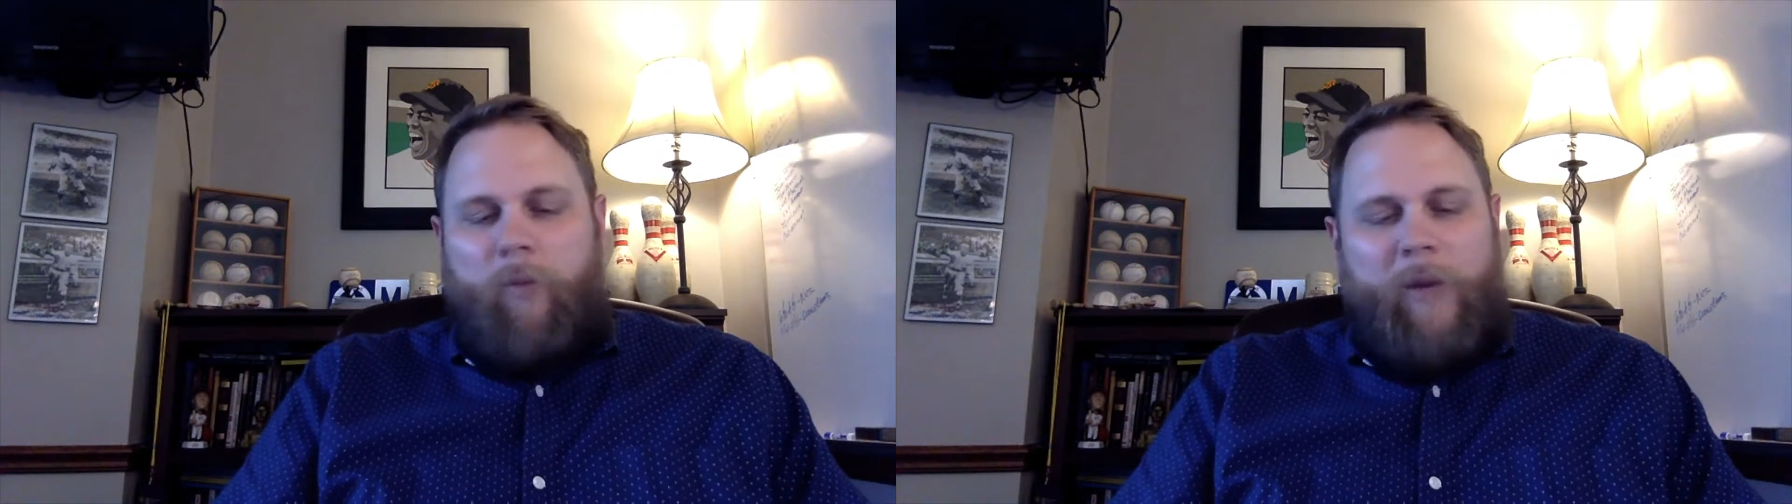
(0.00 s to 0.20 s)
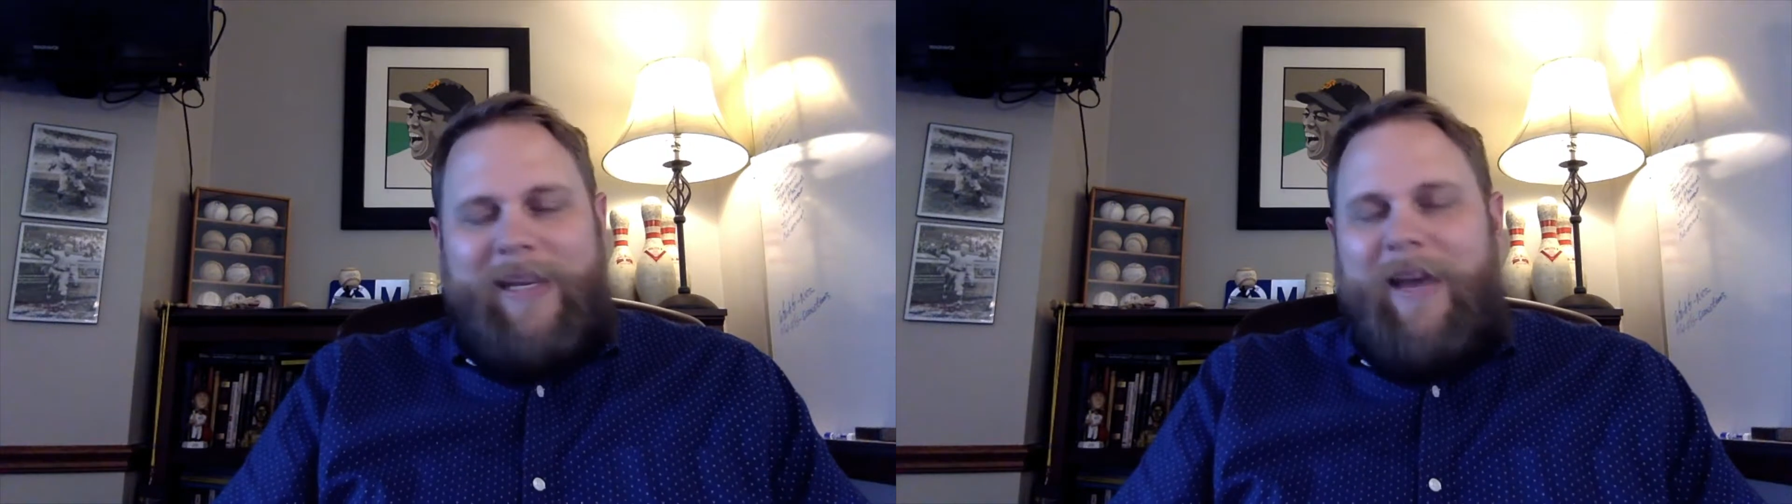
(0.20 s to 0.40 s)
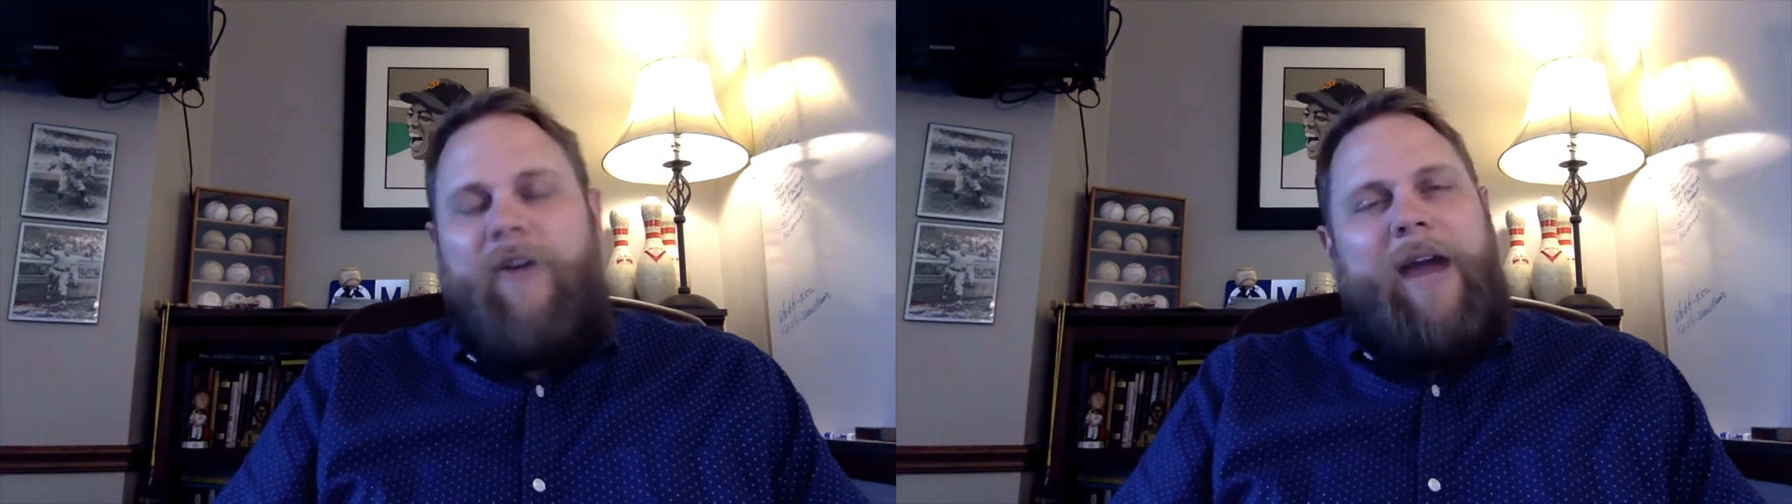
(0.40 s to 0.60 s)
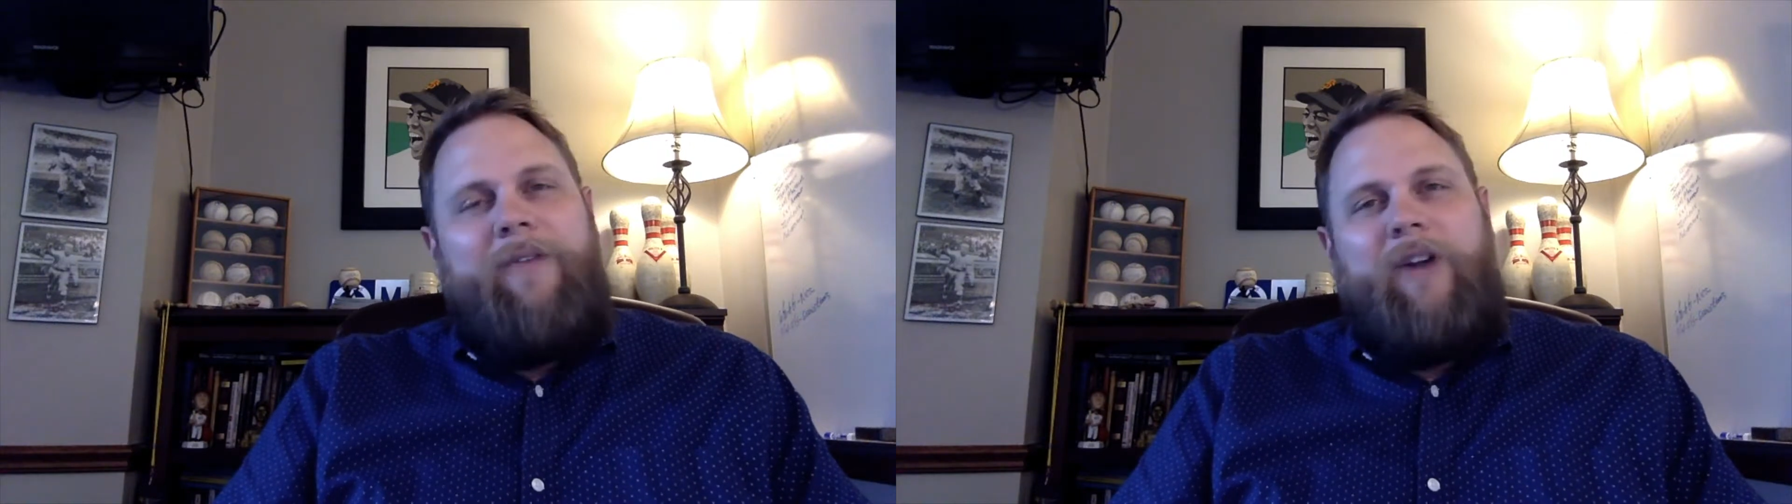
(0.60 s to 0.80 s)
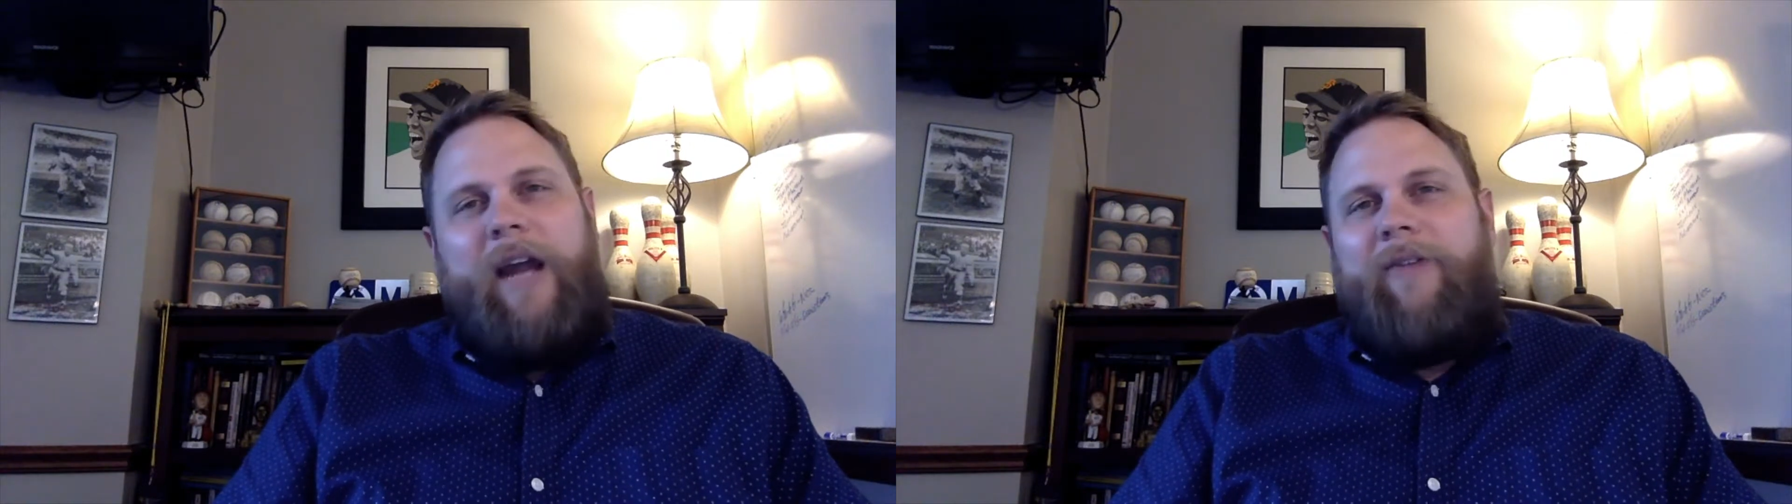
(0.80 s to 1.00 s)
we never,
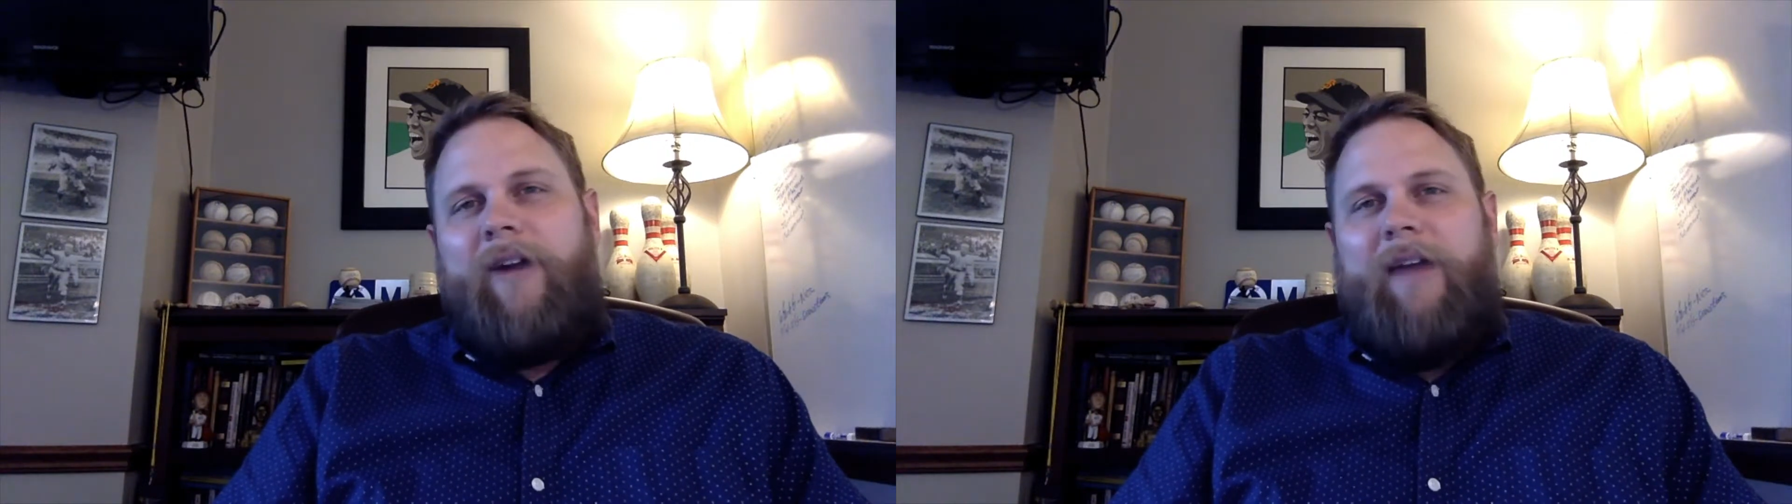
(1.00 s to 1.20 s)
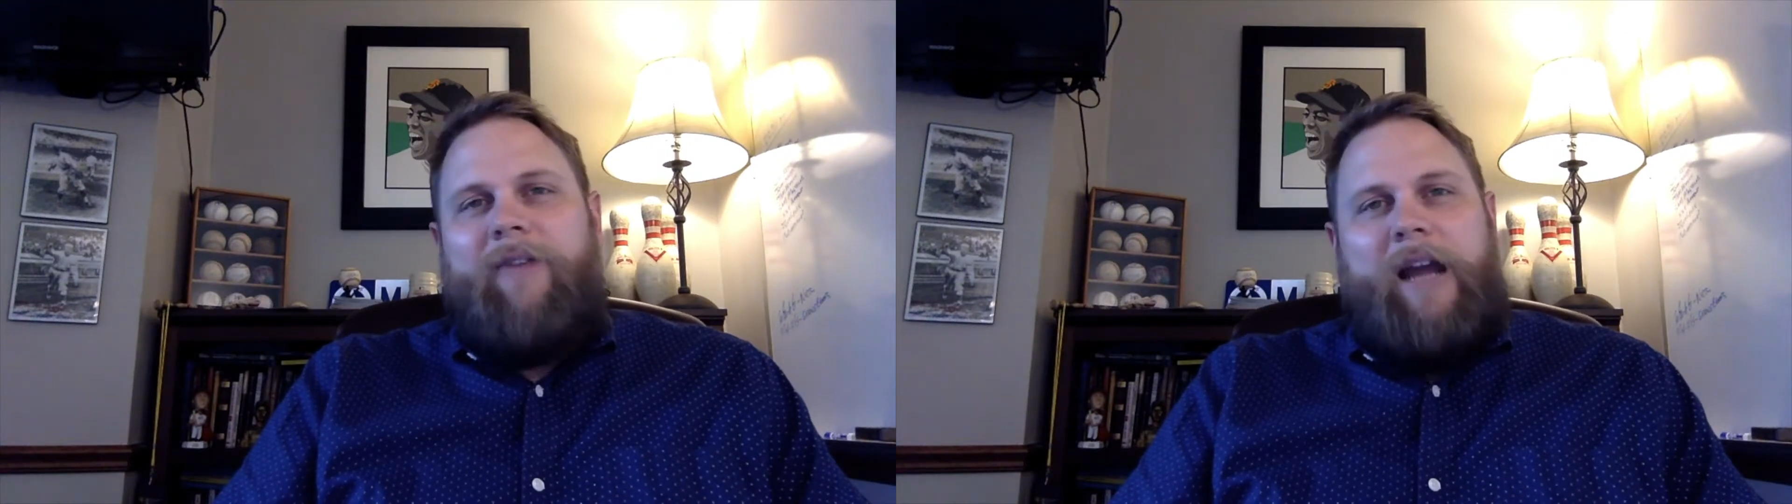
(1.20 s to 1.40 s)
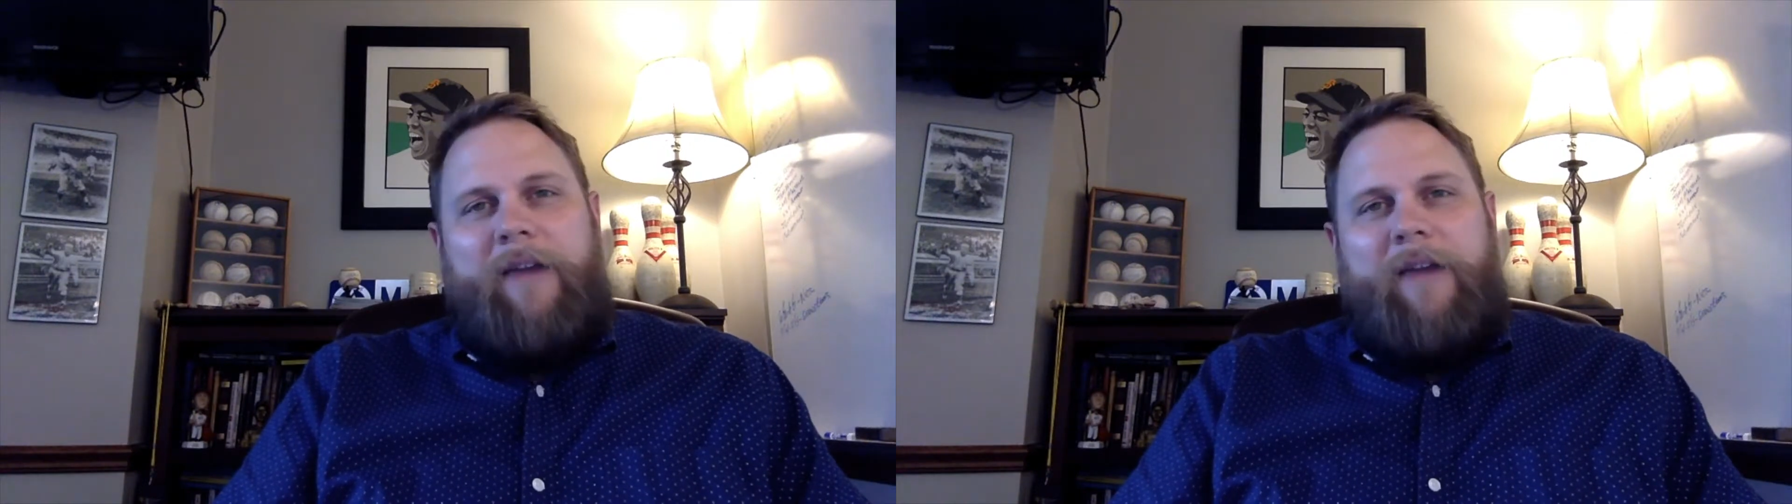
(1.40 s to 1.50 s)
ever, ever, ever,